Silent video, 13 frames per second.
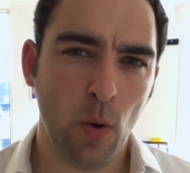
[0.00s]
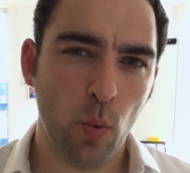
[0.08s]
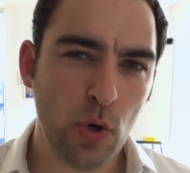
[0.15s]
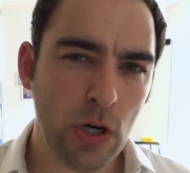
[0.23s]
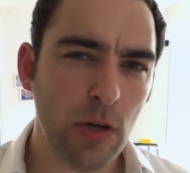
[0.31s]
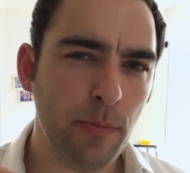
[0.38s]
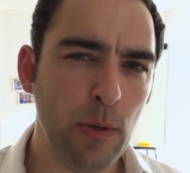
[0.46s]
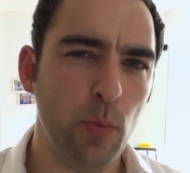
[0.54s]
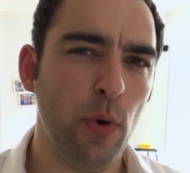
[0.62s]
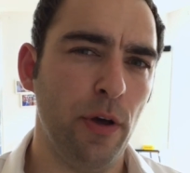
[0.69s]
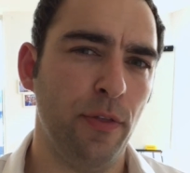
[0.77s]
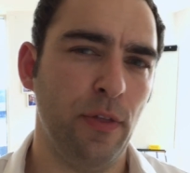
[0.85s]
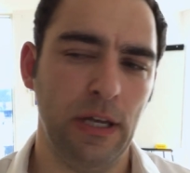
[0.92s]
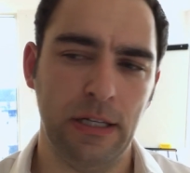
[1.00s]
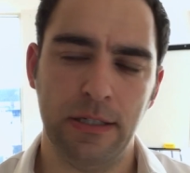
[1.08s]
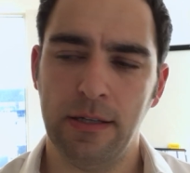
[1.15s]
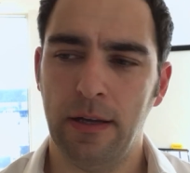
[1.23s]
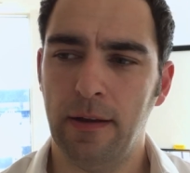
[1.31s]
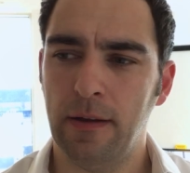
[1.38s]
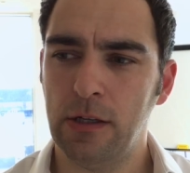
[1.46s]
Wouldn't it be worth it
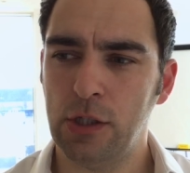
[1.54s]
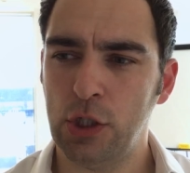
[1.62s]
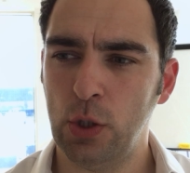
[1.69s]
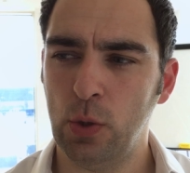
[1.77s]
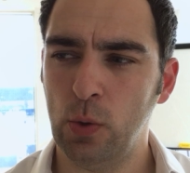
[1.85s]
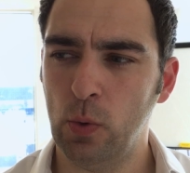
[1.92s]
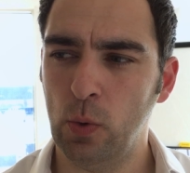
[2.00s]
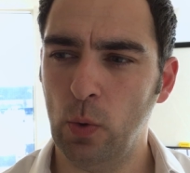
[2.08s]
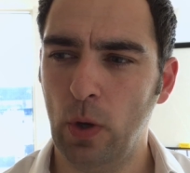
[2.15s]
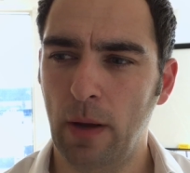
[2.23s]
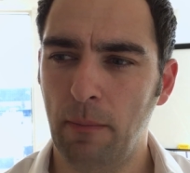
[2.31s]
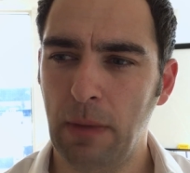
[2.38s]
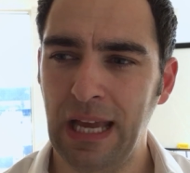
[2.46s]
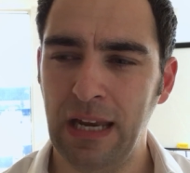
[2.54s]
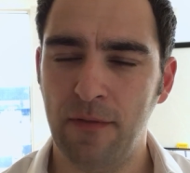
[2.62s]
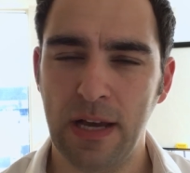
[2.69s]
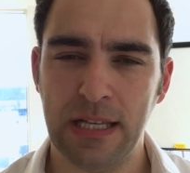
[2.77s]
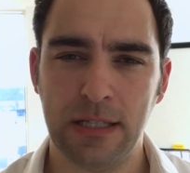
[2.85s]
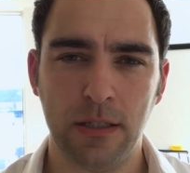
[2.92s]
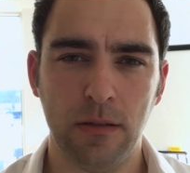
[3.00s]
to
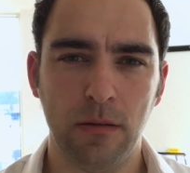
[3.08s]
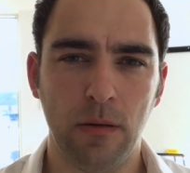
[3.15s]
invest